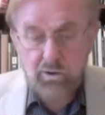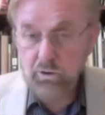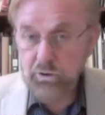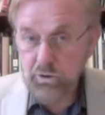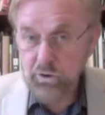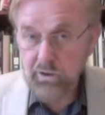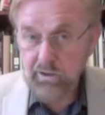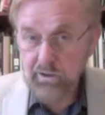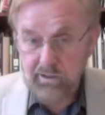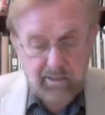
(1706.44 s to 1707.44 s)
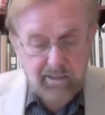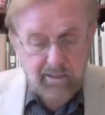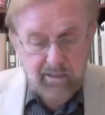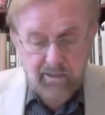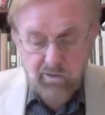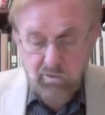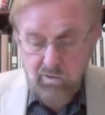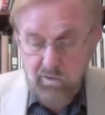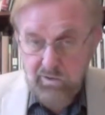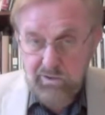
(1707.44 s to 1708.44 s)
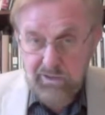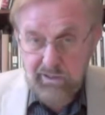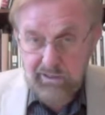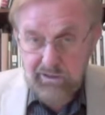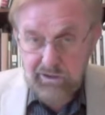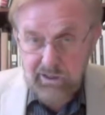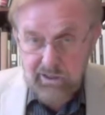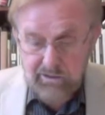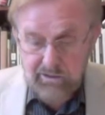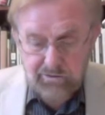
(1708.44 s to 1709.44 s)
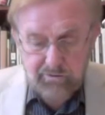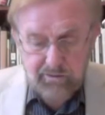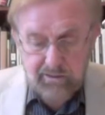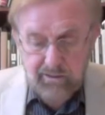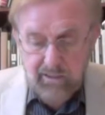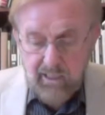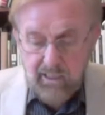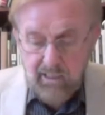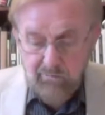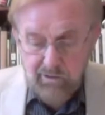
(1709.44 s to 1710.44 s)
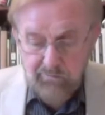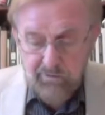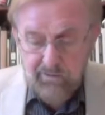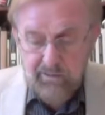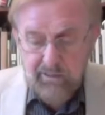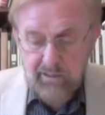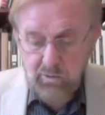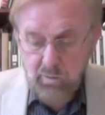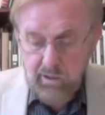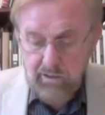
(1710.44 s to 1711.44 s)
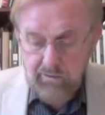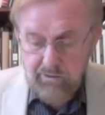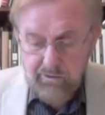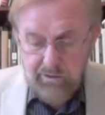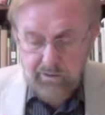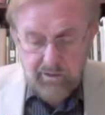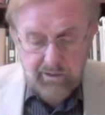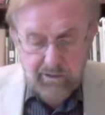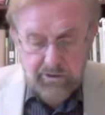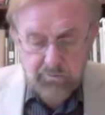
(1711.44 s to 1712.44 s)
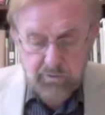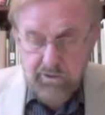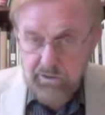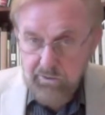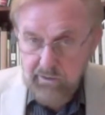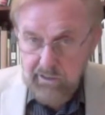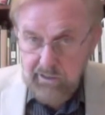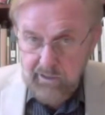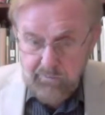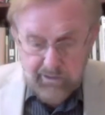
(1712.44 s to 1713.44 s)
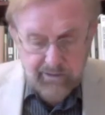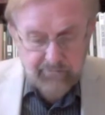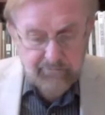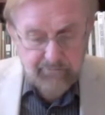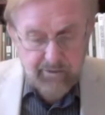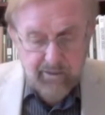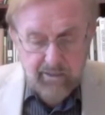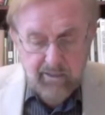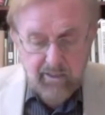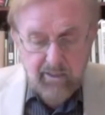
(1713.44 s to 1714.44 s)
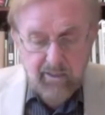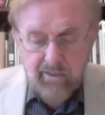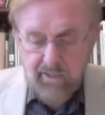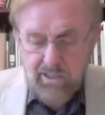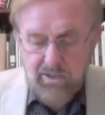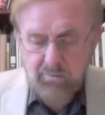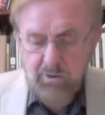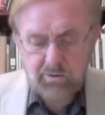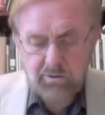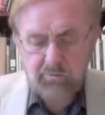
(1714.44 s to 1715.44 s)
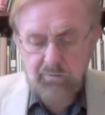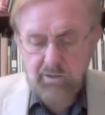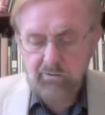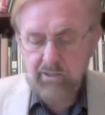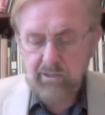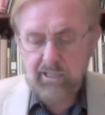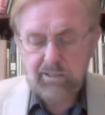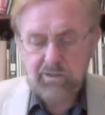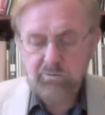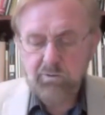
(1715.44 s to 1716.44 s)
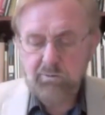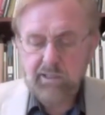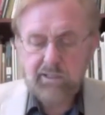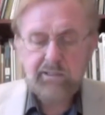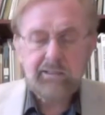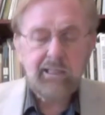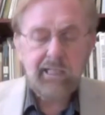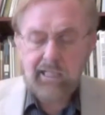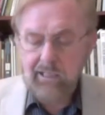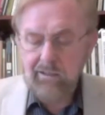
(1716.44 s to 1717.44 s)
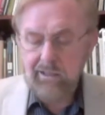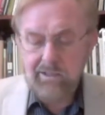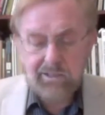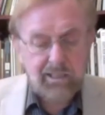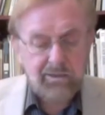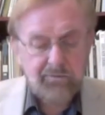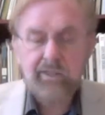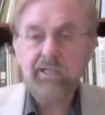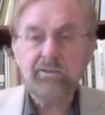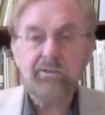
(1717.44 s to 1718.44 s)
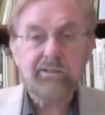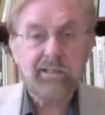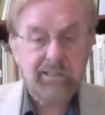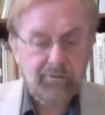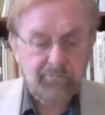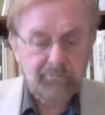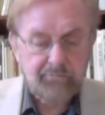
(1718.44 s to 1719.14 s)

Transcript: Should the all-seeing judge, however, inquire into their connection with this great iniquity, they suppose the following answer will be entirely satisfactory to him.